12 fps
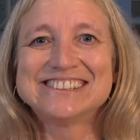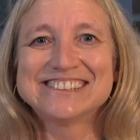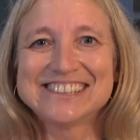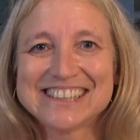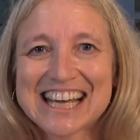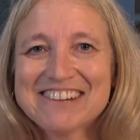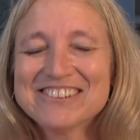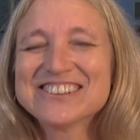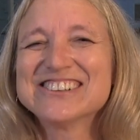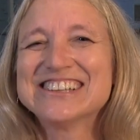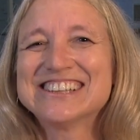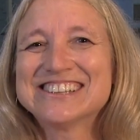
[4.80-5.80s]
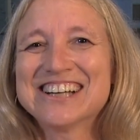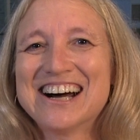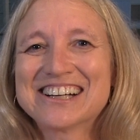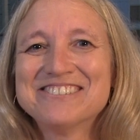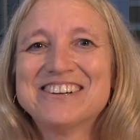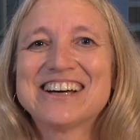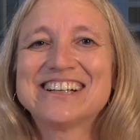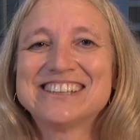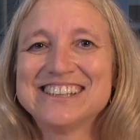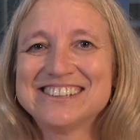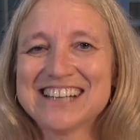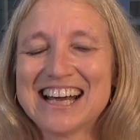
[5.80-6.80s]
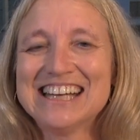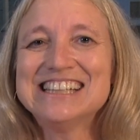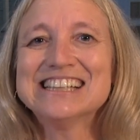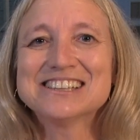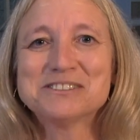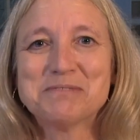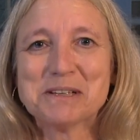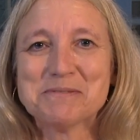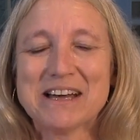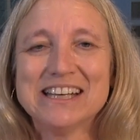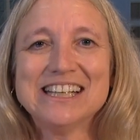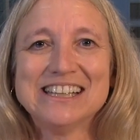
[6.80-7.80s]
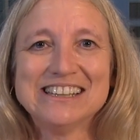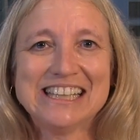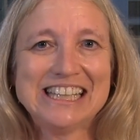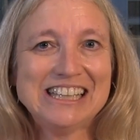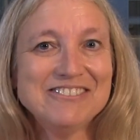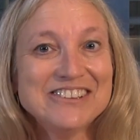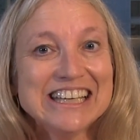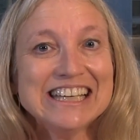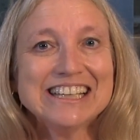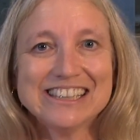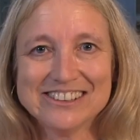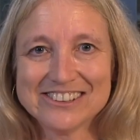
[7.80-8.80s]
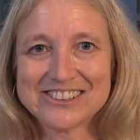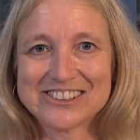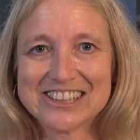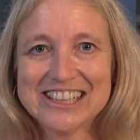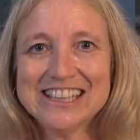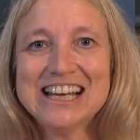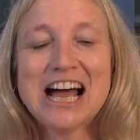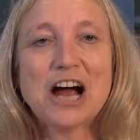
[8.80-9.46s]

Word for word: Today we're going to talk about a designed experiment in the EV industry